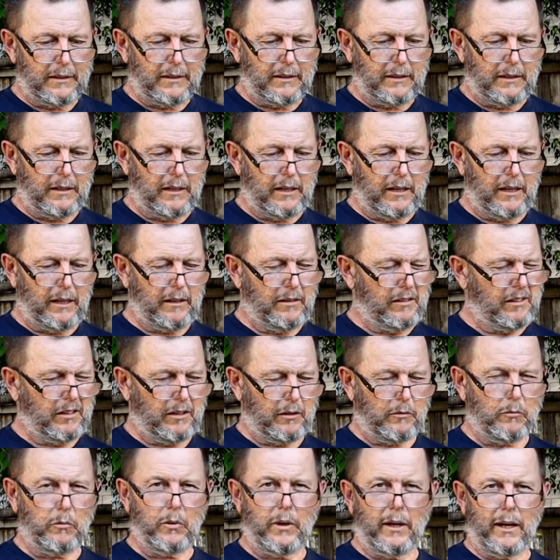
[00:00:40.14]
and you
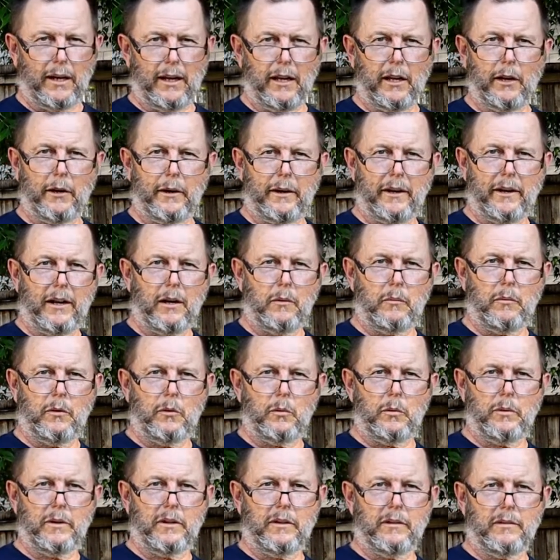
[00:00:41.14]
can really load it up with
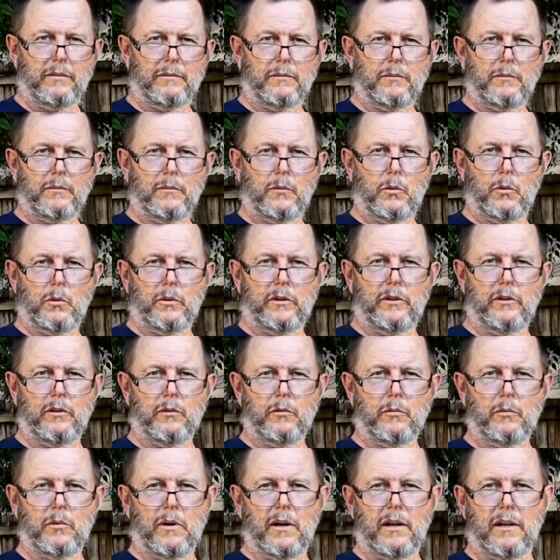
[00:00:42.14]
all
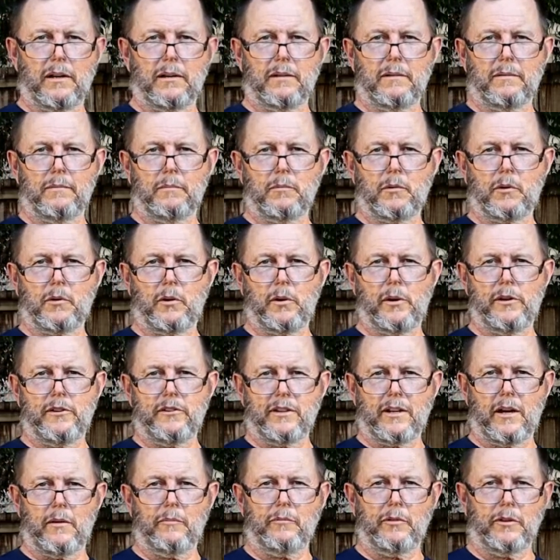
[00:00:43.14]
your creature
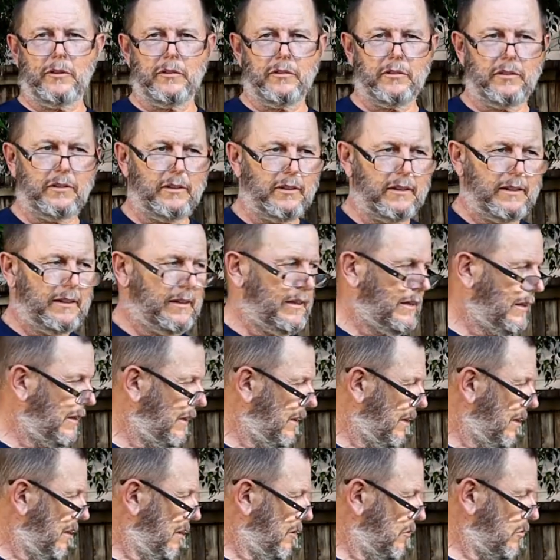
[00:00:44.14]
comforts.
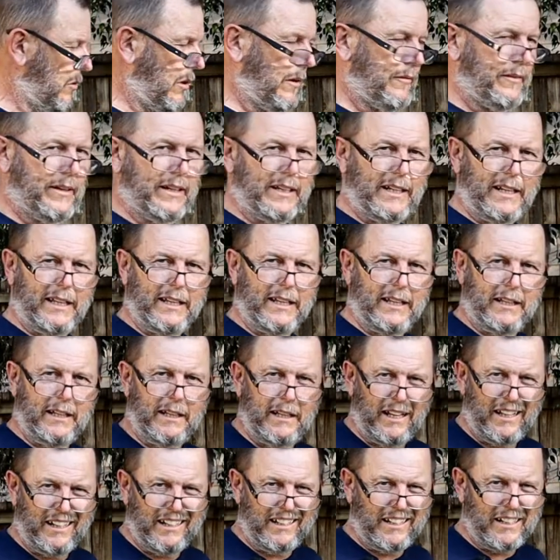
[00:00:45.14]
Travelling
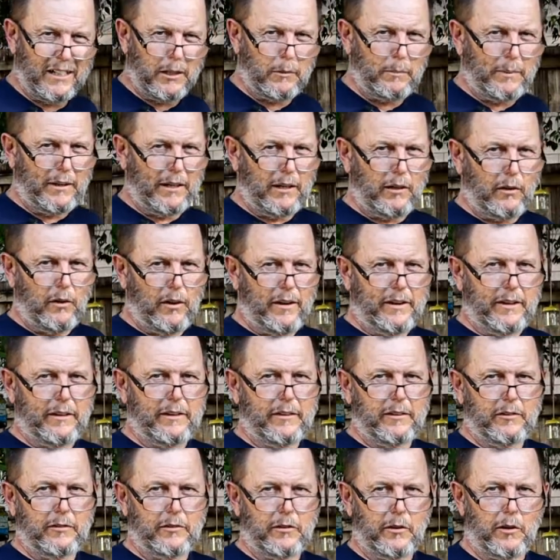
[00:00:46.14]
a little bit lighter
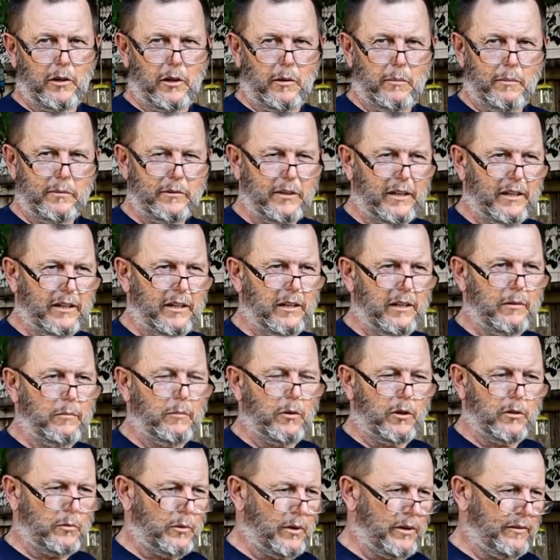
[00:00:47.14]
this time, taking
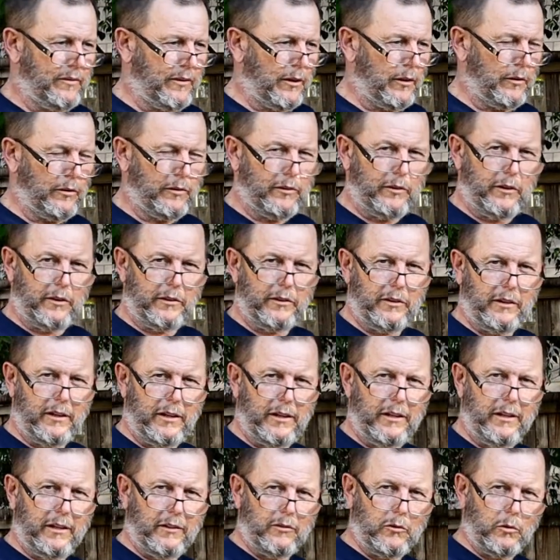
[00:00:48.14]
my Revo
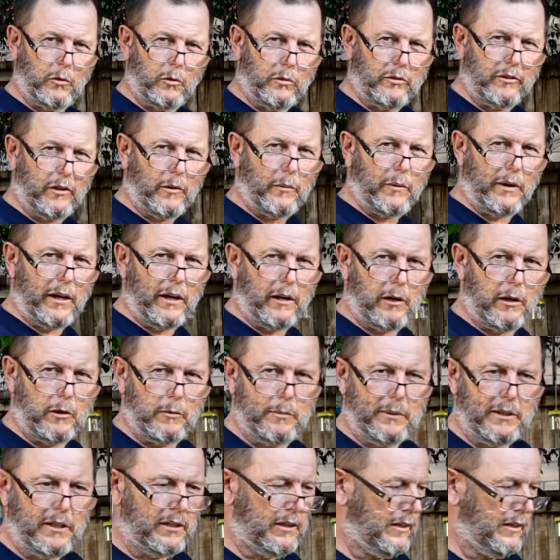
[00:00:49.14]
13. It's also a Hobie.